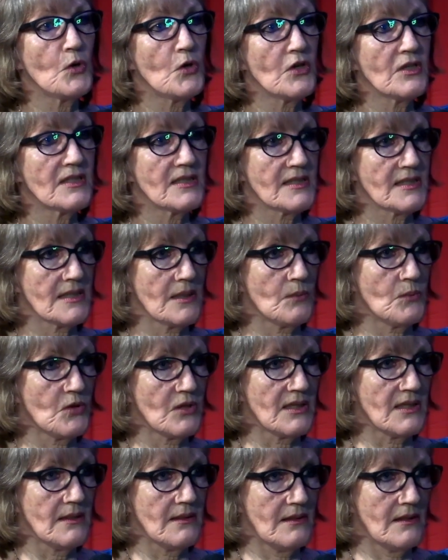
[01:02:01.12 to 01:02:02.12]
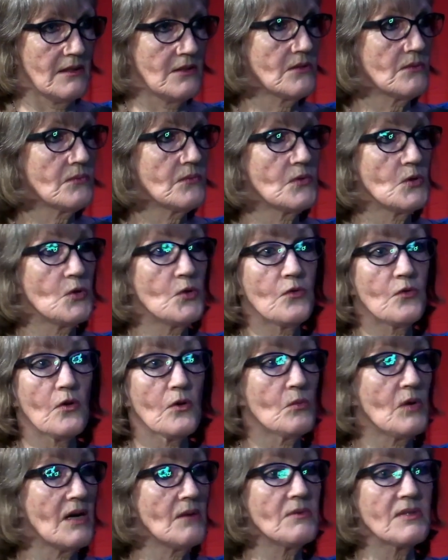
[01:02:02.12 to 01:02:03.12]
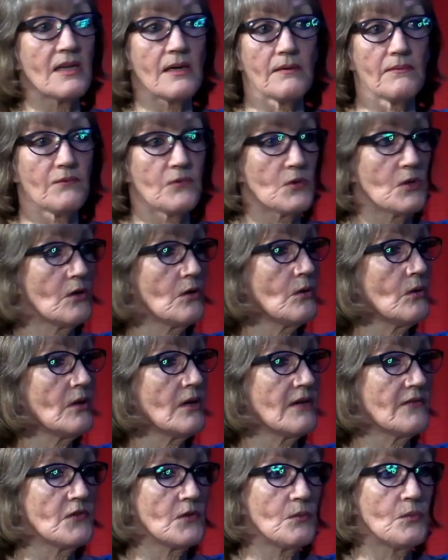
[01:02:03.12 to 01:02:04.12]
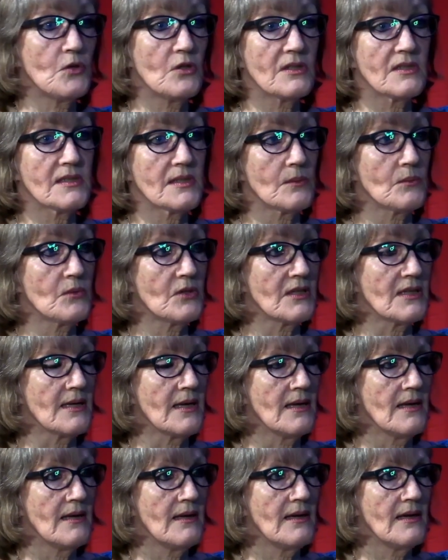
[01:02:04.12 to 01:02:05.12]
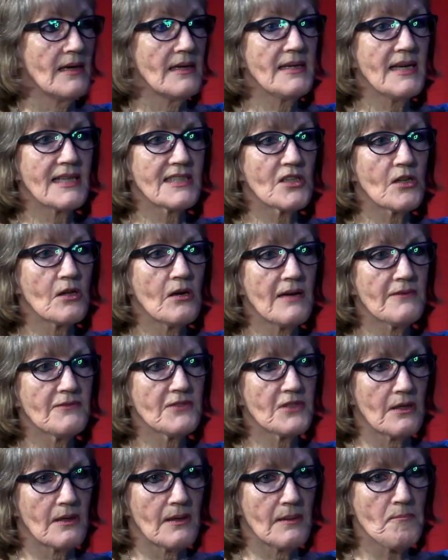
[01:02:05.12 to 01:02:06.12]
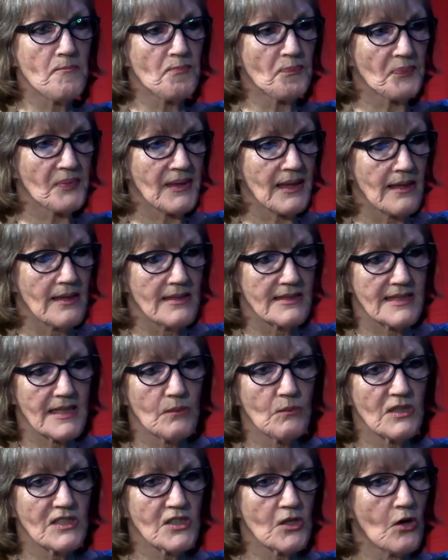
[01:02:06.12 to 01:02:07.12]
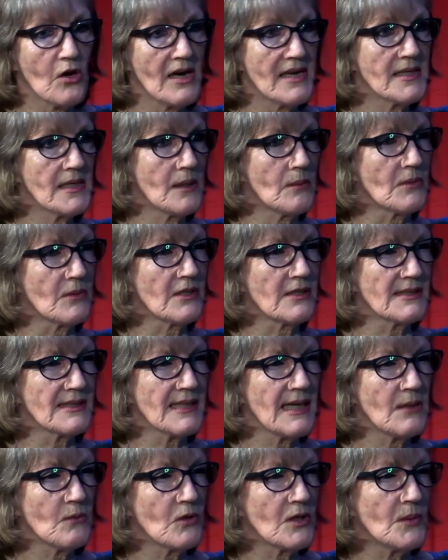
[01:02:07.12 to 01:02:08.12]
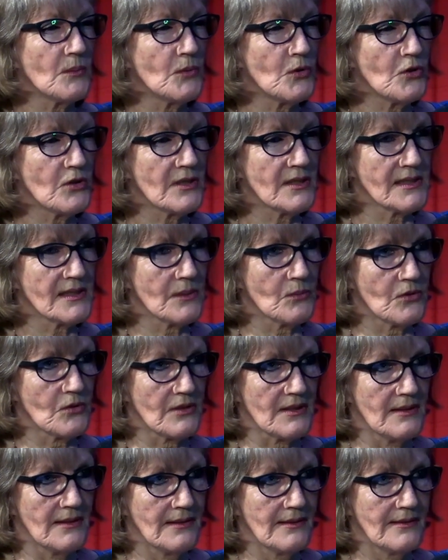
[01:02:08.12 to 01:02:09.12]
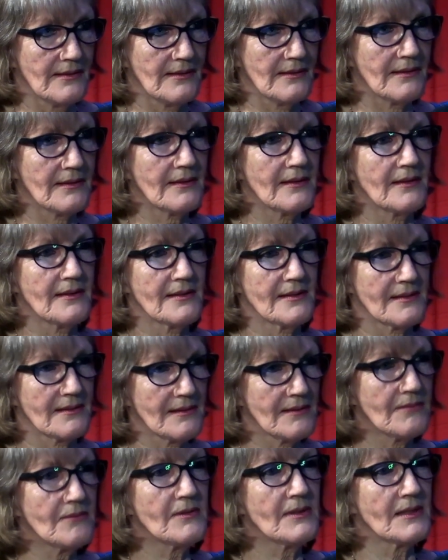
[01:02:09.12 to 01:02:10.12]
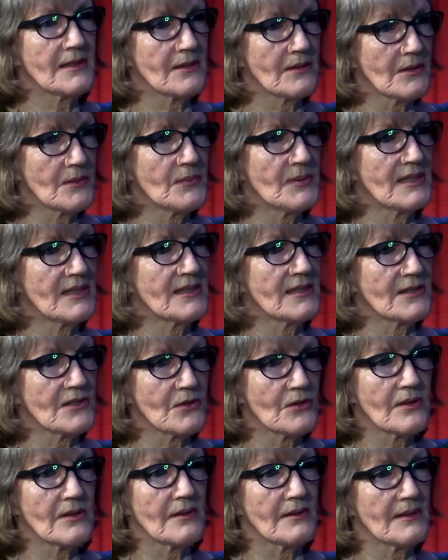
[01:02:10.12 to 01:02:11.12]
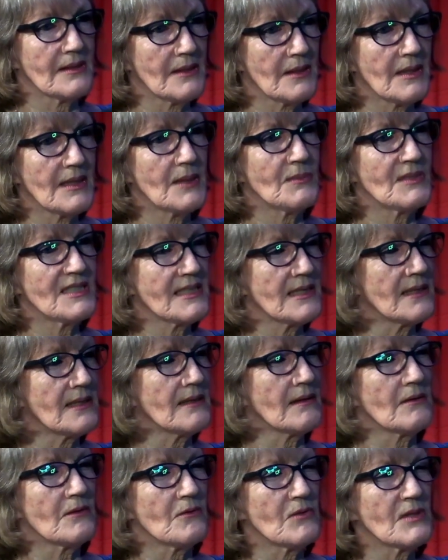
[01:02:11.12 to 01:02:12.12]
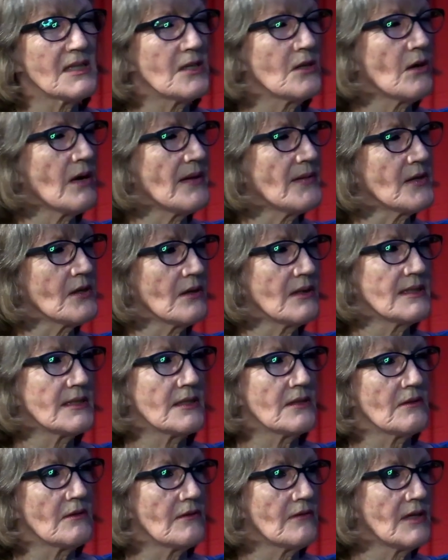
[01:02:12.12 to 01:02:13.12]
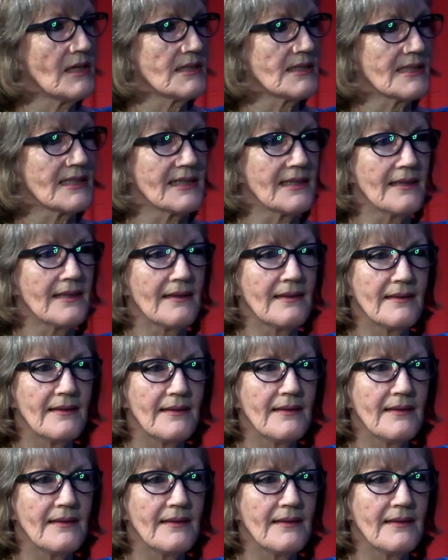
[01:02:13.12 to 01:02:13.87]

murdered somebody and you've got away with that for your whole life, you've murdered somebody, and next lifetime, someone's lined up because they want to murder somebody. Okay, so they've really got a big desire. Let me see, I really like the idea of actually